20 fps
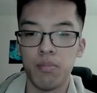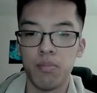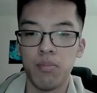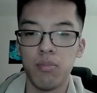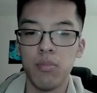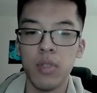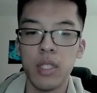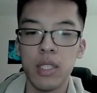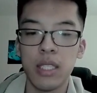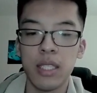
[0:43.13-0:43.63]

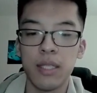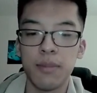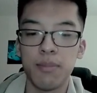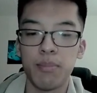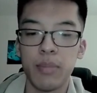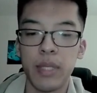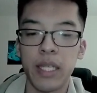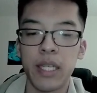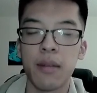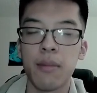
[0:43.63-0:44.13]

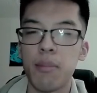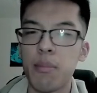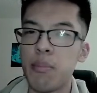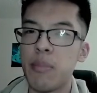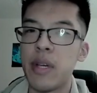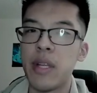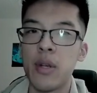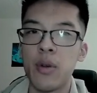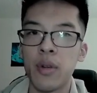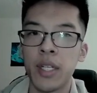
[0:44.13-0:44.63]
big
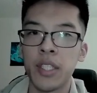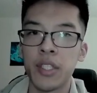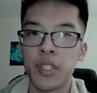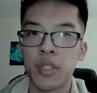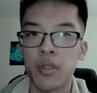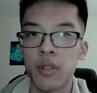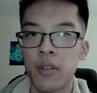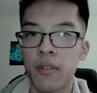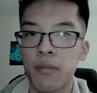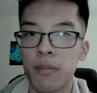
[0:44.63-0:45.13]
mid-range
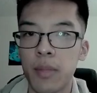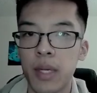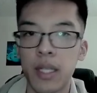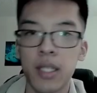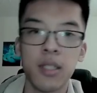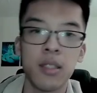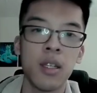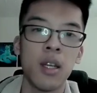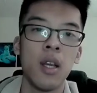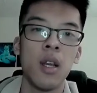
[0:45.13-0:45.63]
sort of
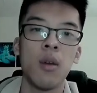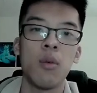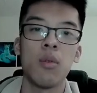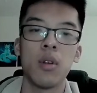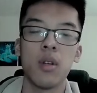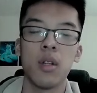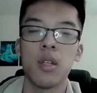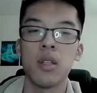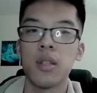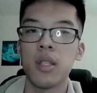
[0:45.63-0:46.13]
meta
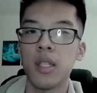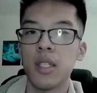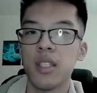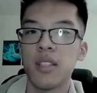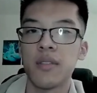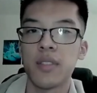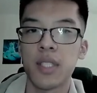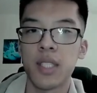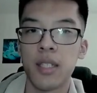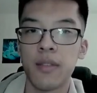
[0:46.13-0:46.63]
where a lot
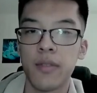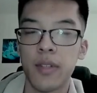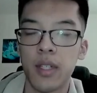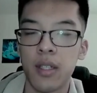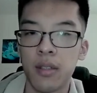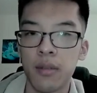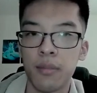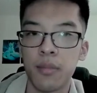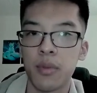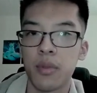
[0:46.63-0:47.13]
of stuff
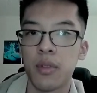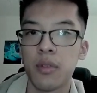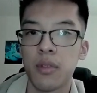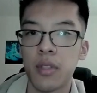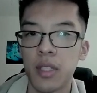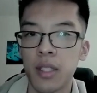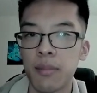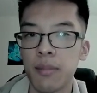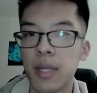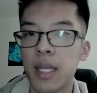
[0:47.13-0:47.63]
on board
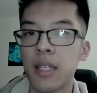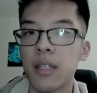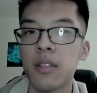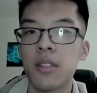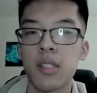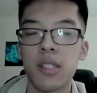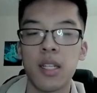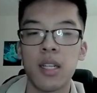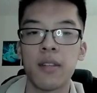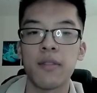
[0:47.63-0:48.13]
really
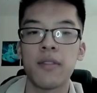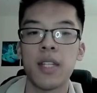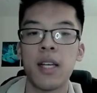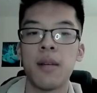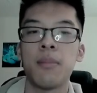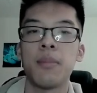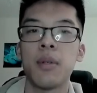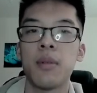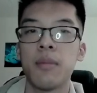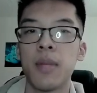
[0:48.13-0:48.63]
matters, a lot of
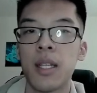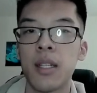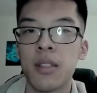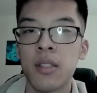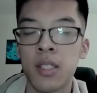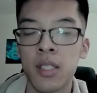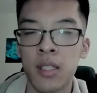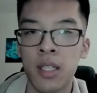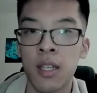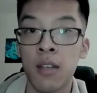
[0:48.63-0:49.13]
tempo
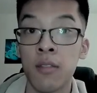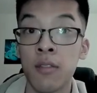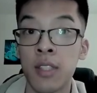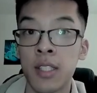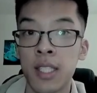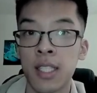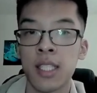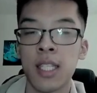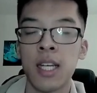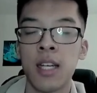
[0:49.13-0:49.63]
matters, a lot of these
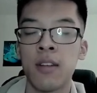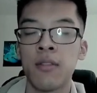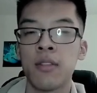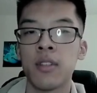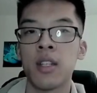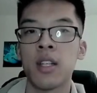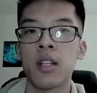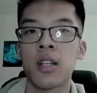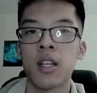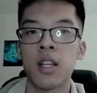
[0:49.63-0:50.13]
decks have a
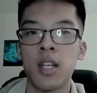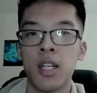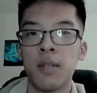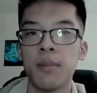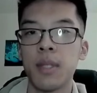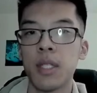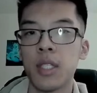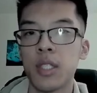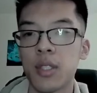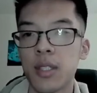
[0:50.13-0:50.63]
lot of
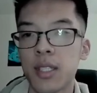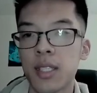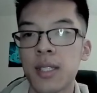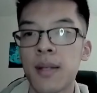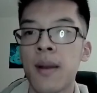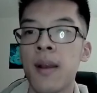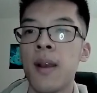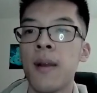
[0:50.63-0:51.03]
combat tricks